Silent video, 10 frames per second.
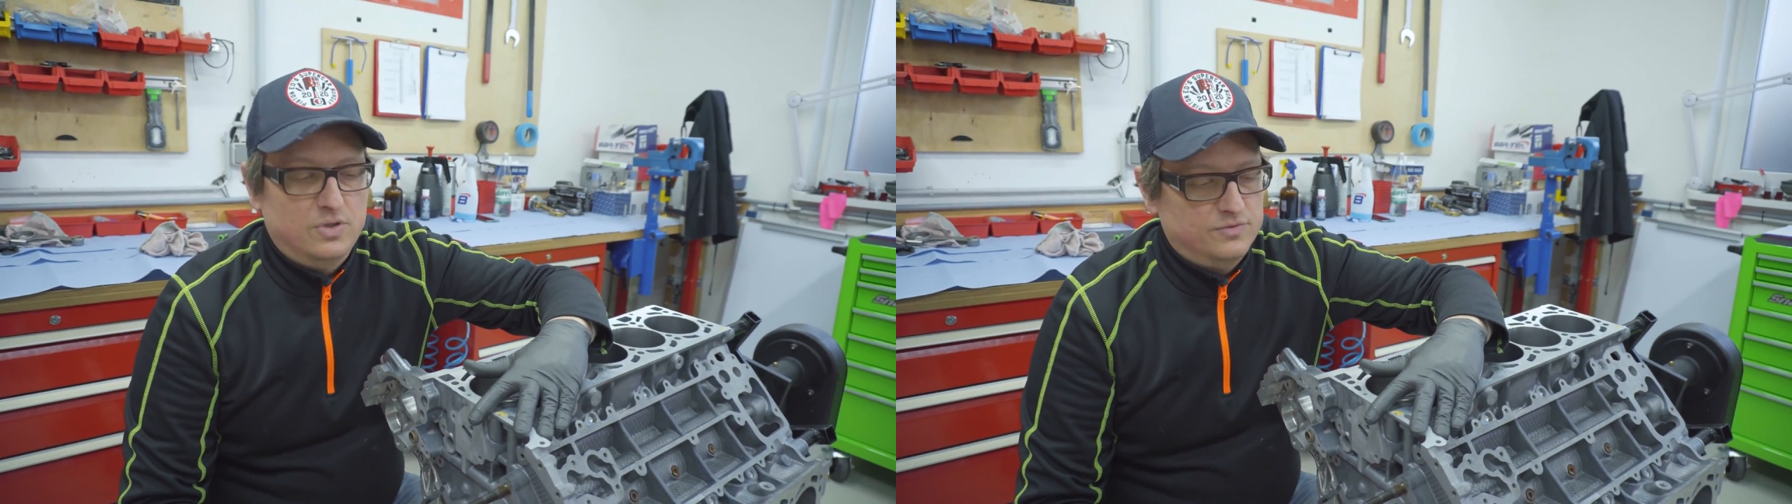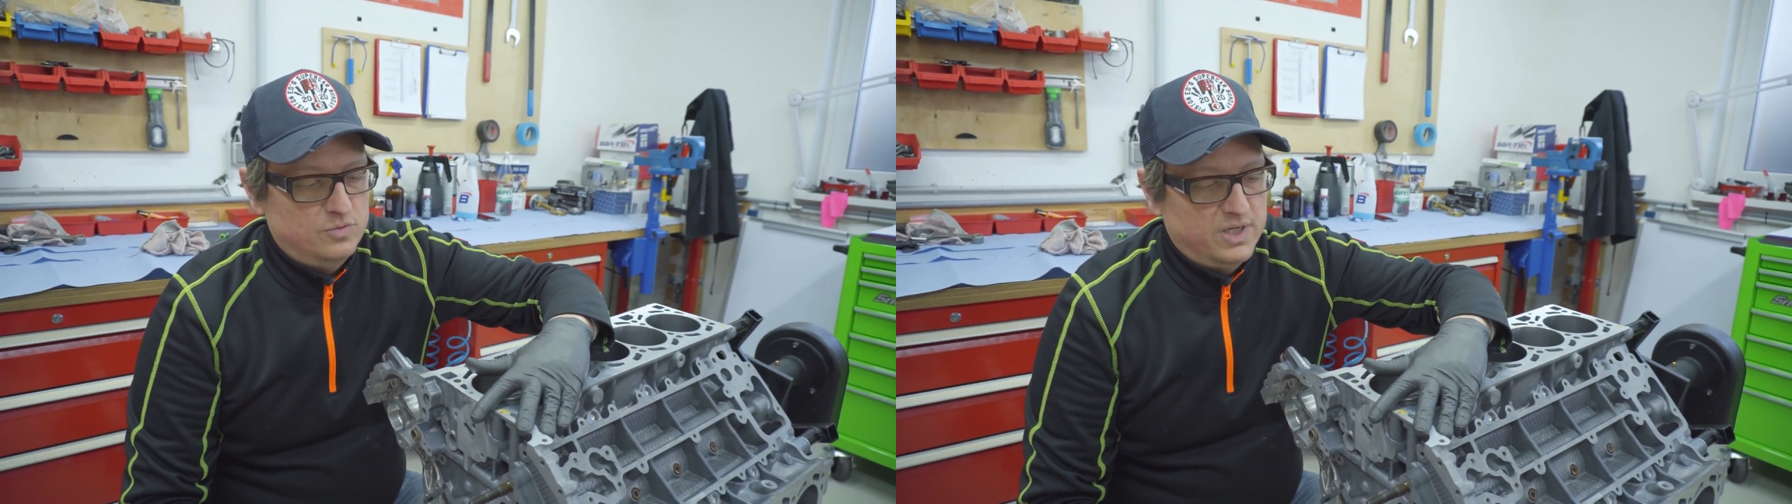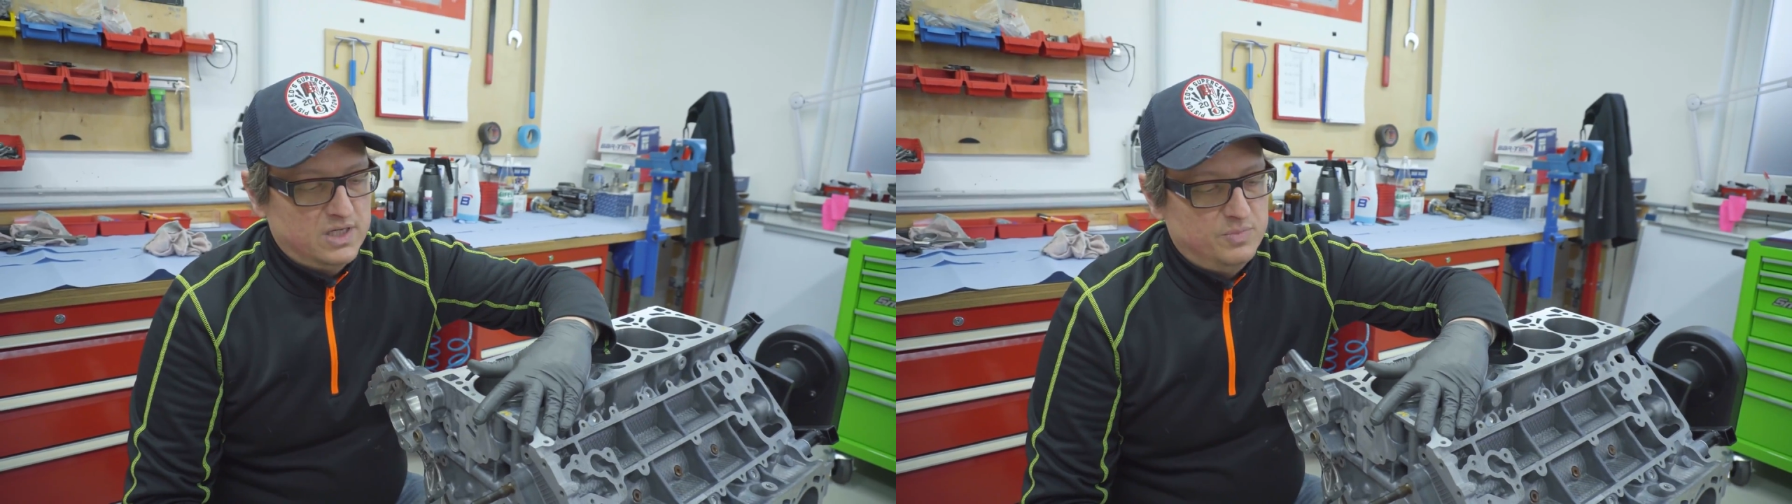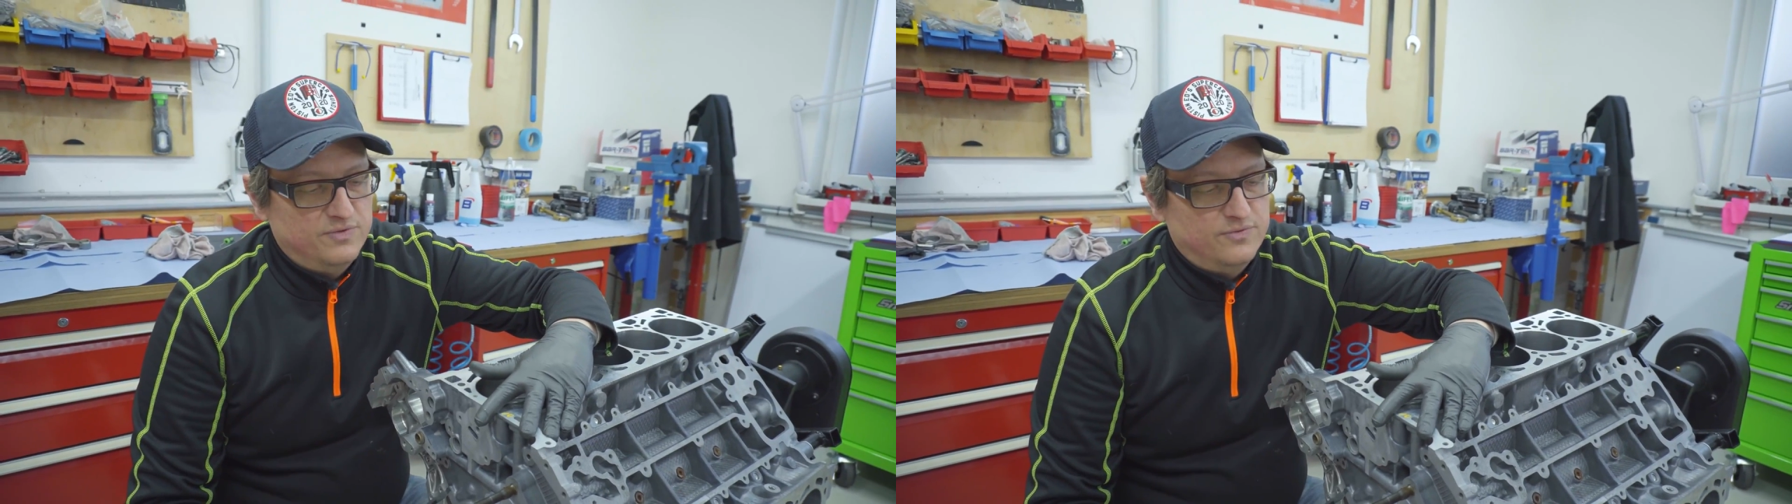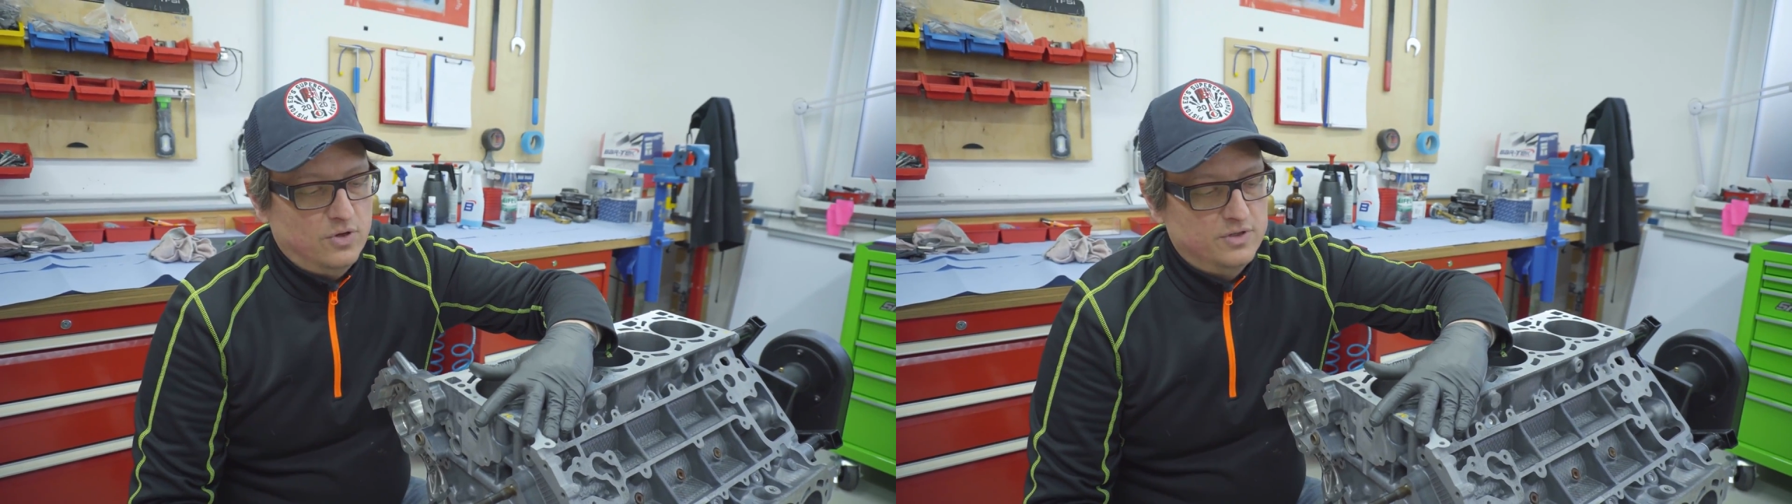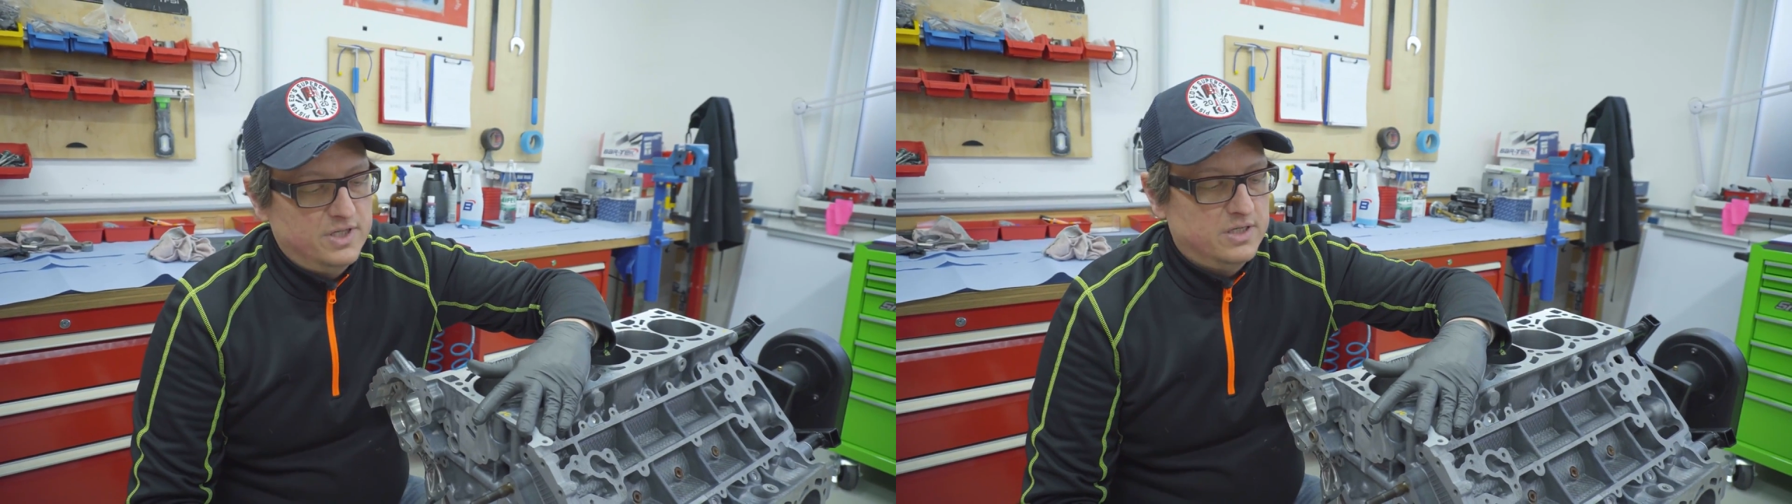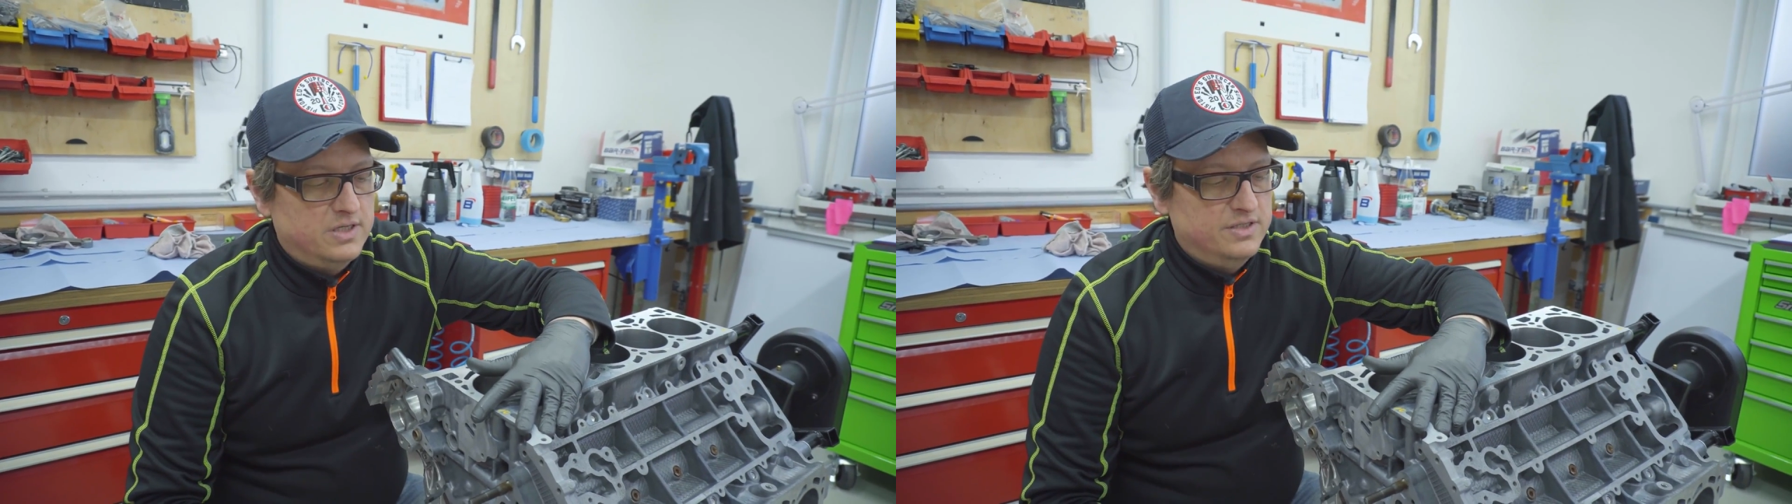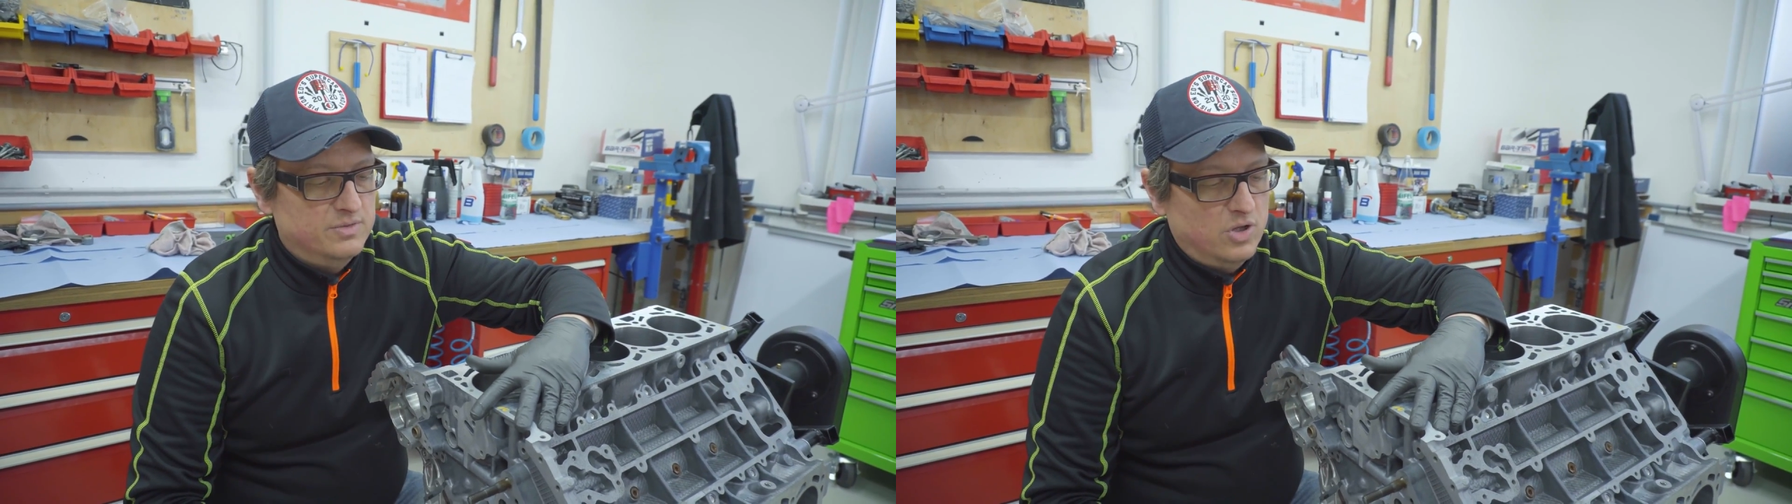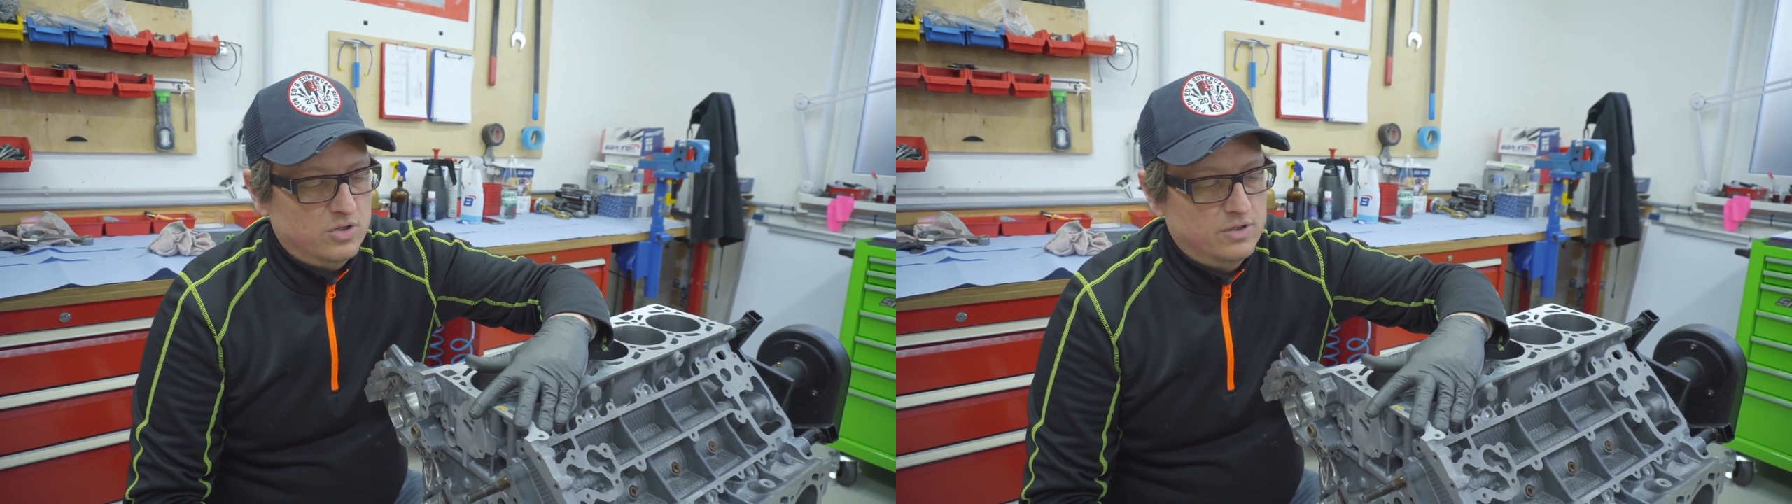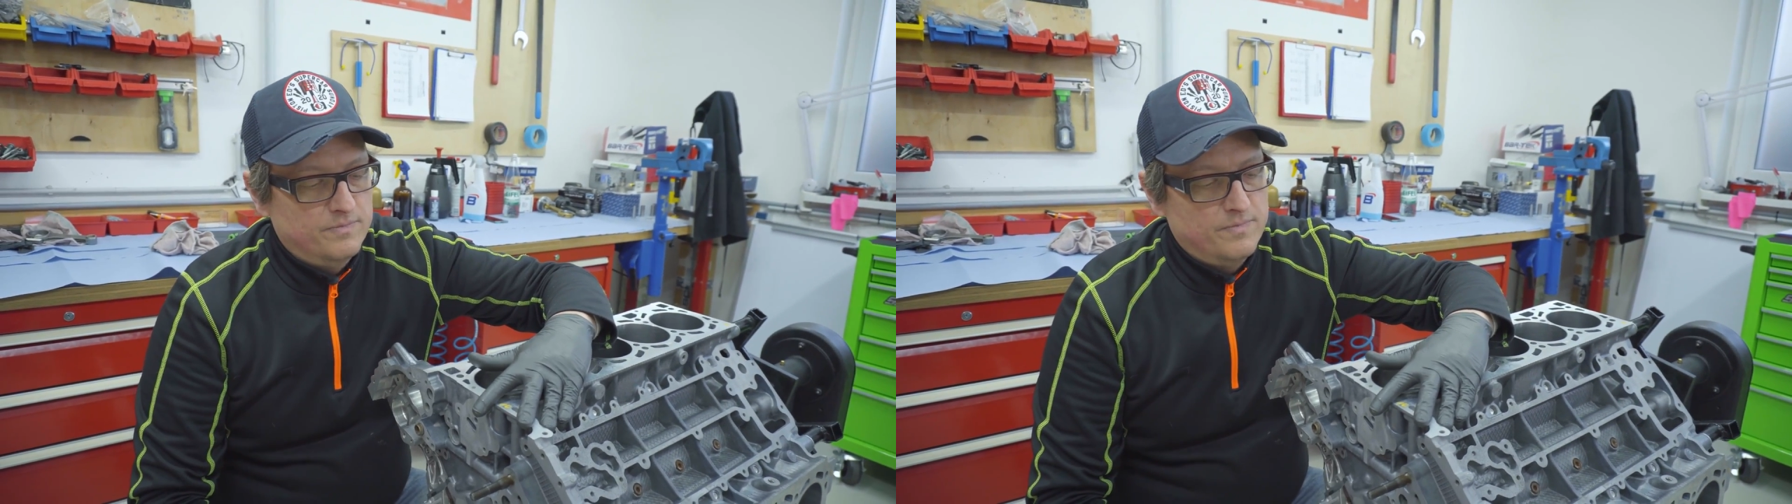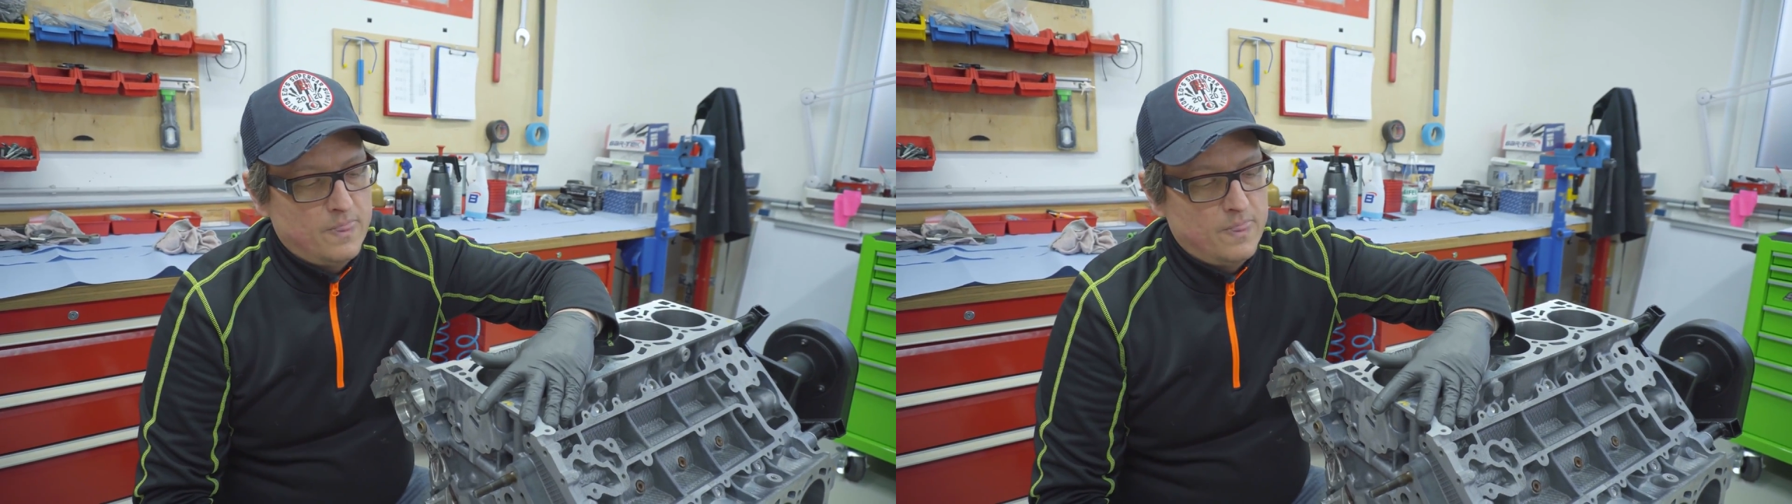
You have to make it before and then clean the block.